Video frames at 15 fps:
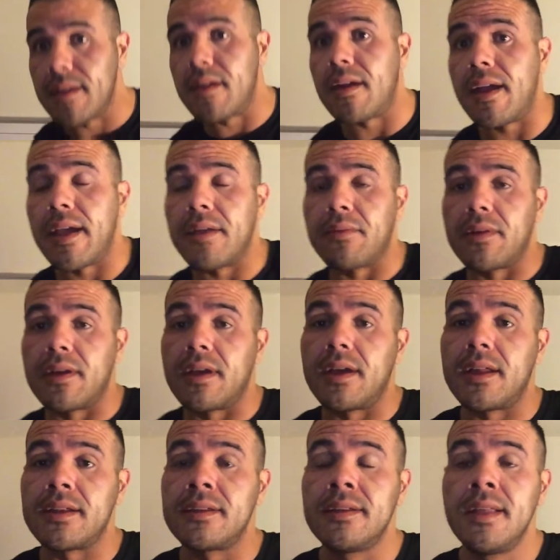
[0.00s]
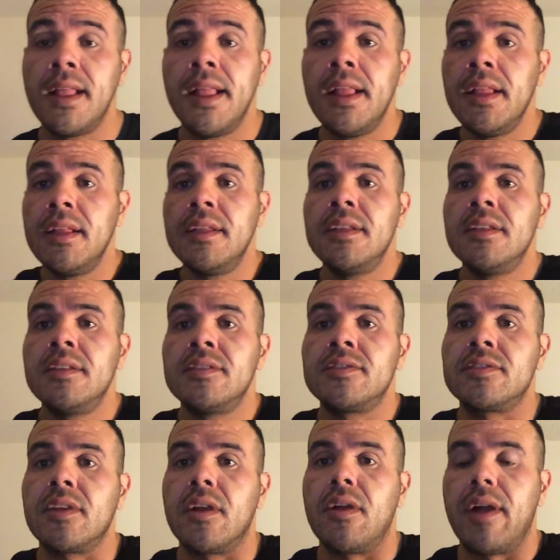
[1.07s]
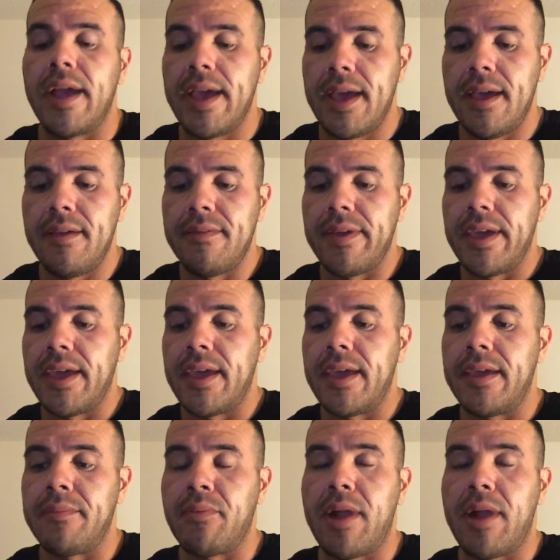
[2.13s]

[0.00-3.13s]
All right, we're on. So I have a